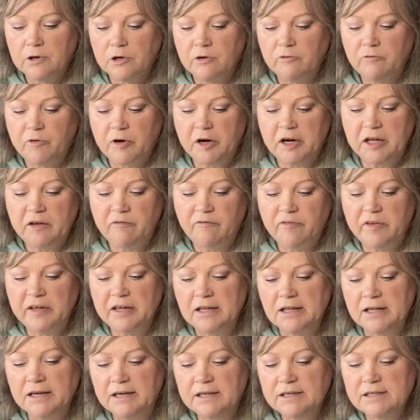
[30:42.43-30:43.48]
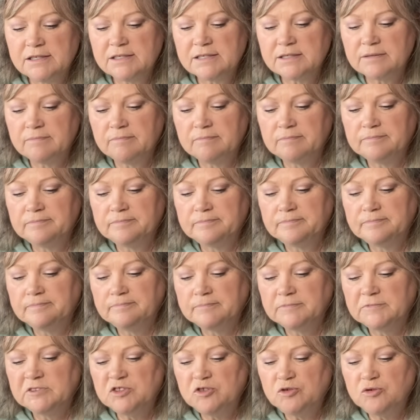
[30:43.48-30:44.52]
Frady Felix,
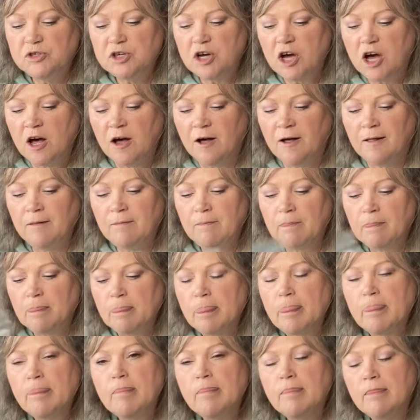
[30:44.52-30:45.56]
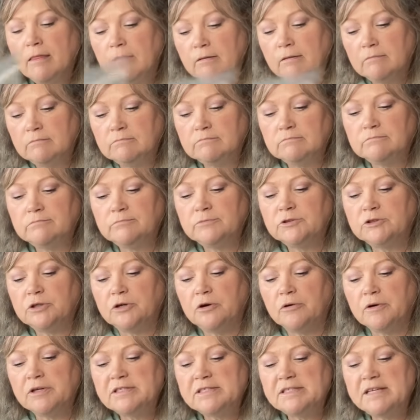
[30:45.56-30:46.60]
too tall. Oh
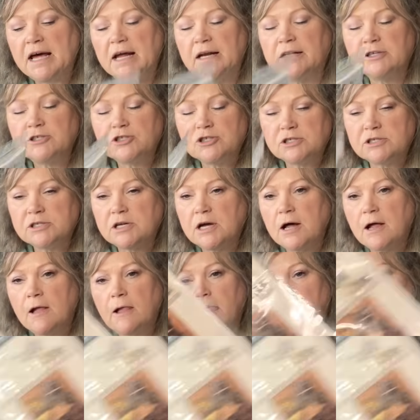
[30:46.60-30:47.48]
no, it's 10 inches tall.